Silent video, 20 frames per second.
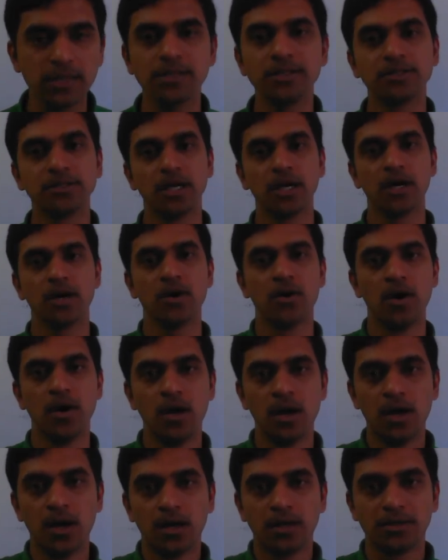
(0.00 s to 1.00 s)
So
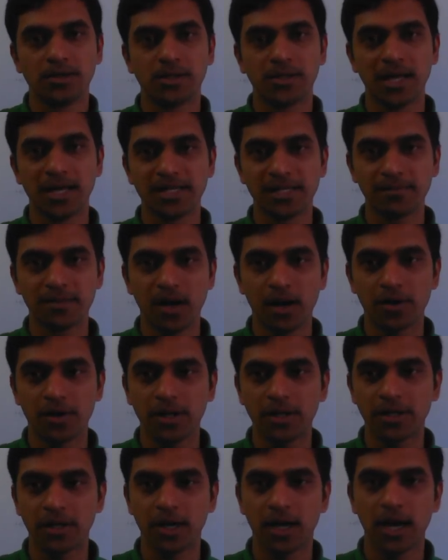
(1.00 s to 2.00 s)
that's about it.